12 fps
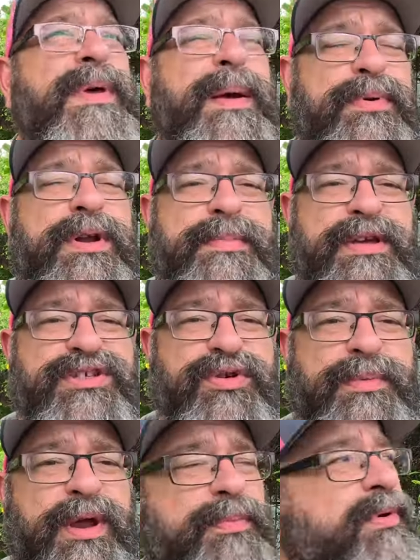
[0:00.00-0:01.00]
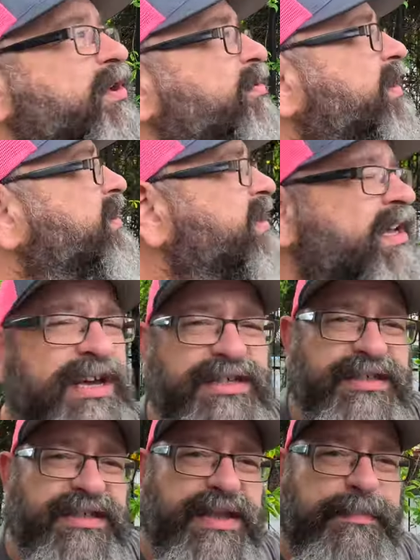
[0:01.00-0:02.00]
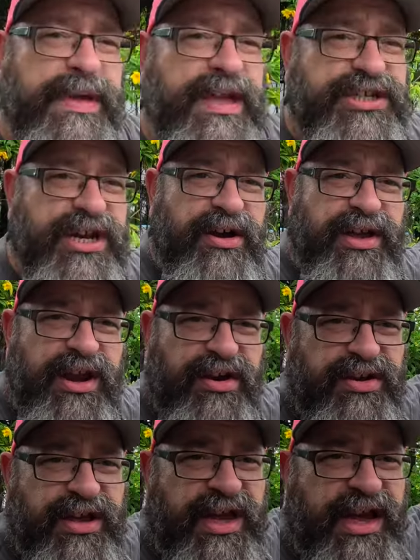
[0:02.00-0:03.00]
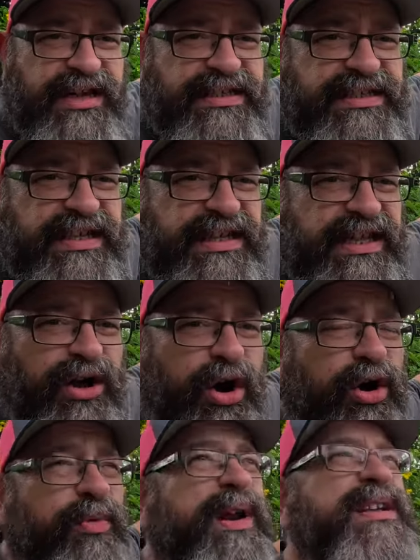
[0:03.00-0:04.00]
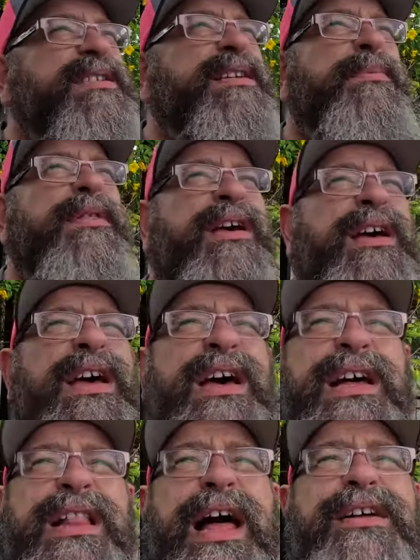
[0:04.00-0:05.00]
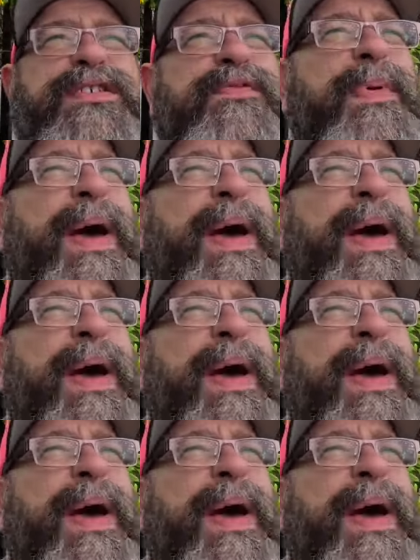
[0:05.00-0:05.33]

be a pretty big storm here pretty quickly. So this is the beach out here. You can kind of see that already some of the clouds have